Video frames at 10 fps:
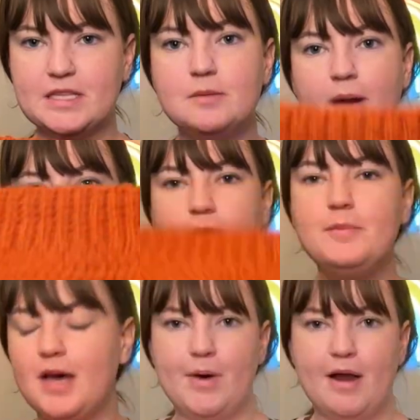at the
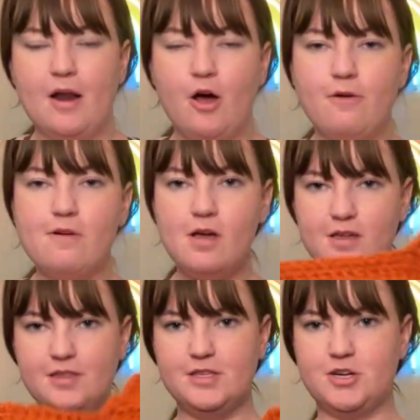bottom, but overall I
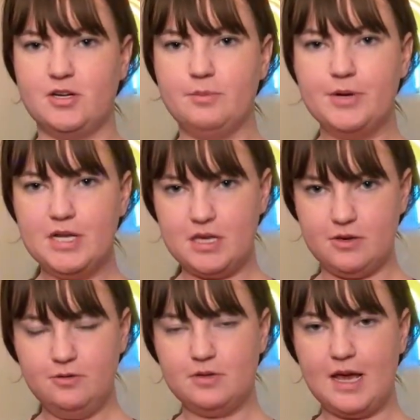think it turned out pretty
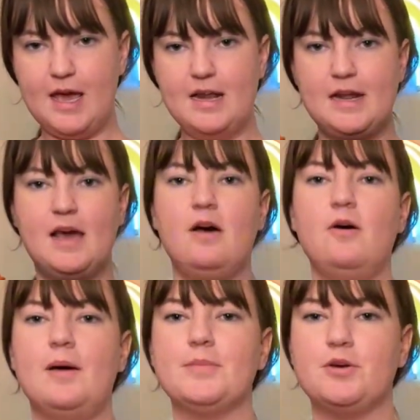cute. And
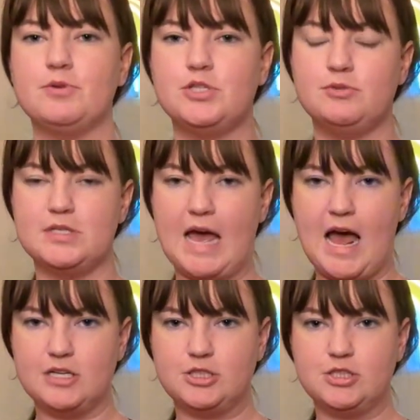now I'm going to
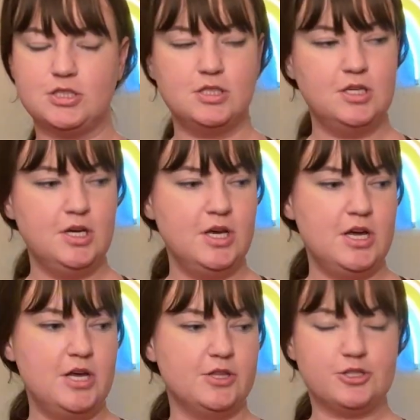attach
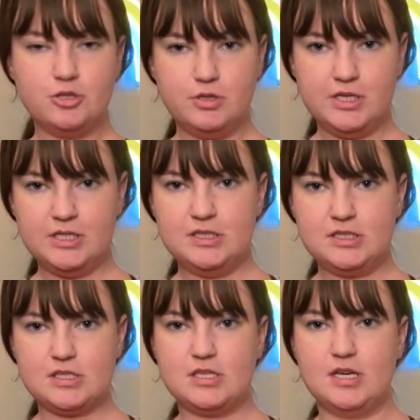the
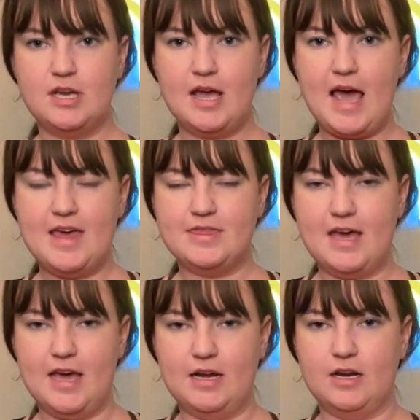shoulders and
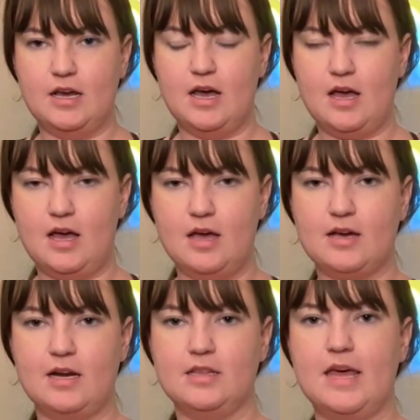then
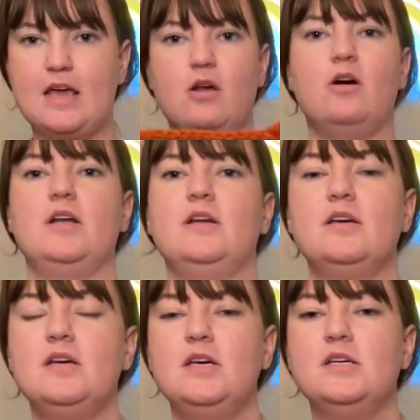kind of lay it on,
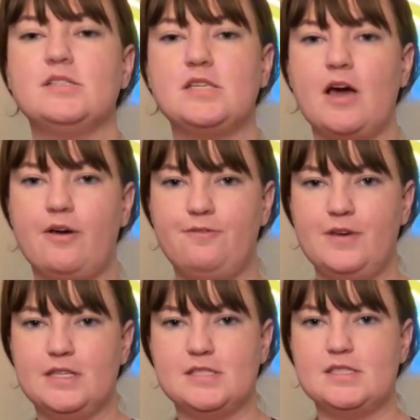see how it
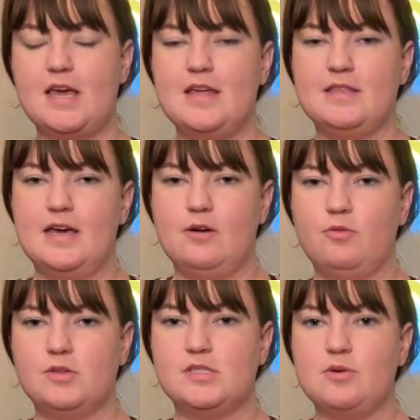fits, and
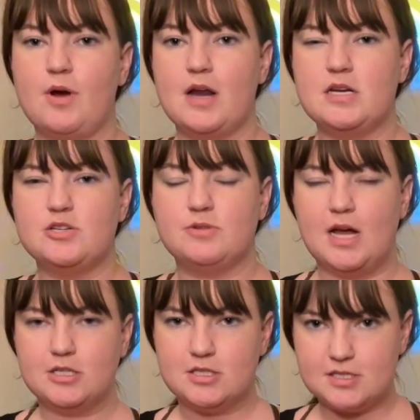then see where I need to
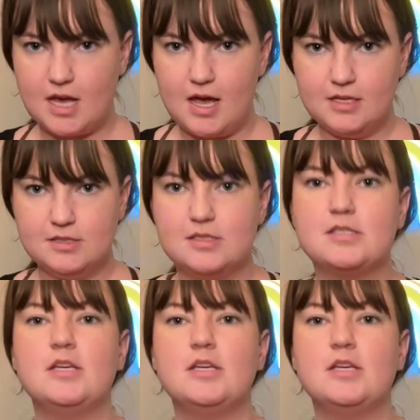attach the sides.